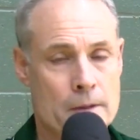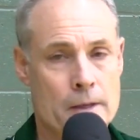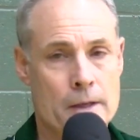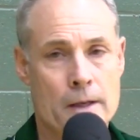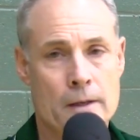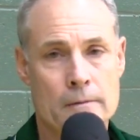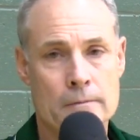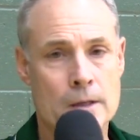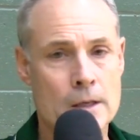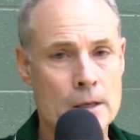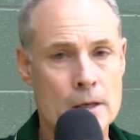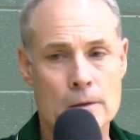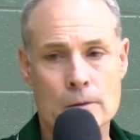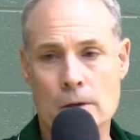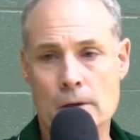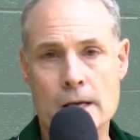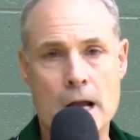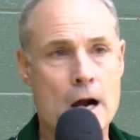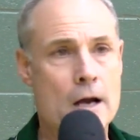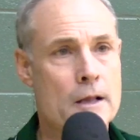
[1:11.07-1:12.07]
Yeah.
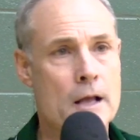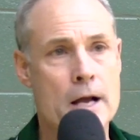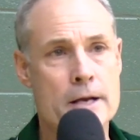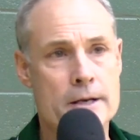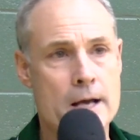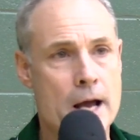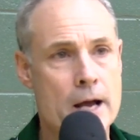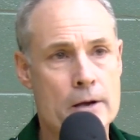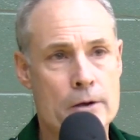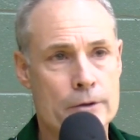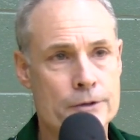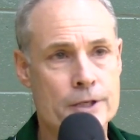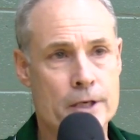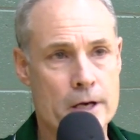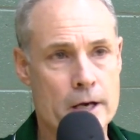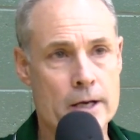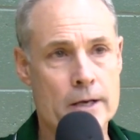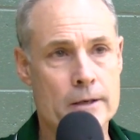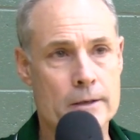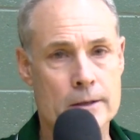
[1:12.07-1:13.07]
Well, Caroline Dangle
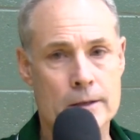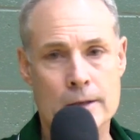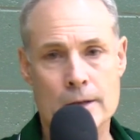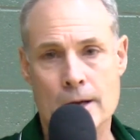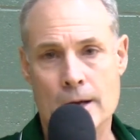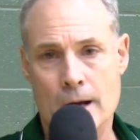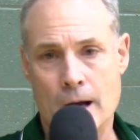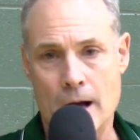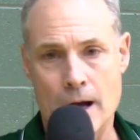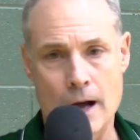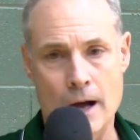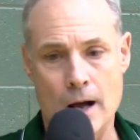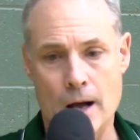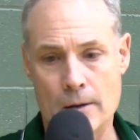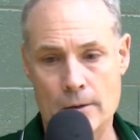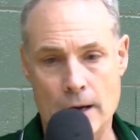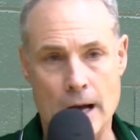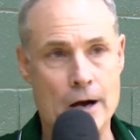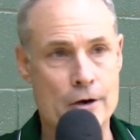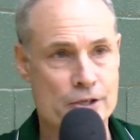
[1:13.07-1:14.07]
tonight,
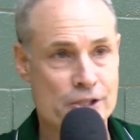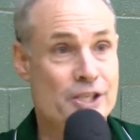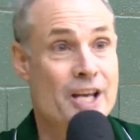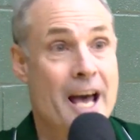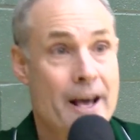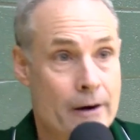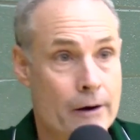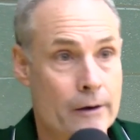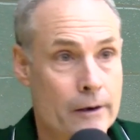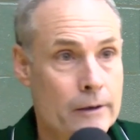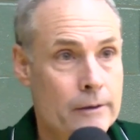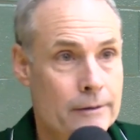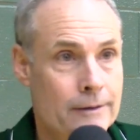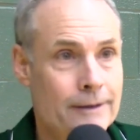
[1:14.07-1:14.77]
uh, our setter,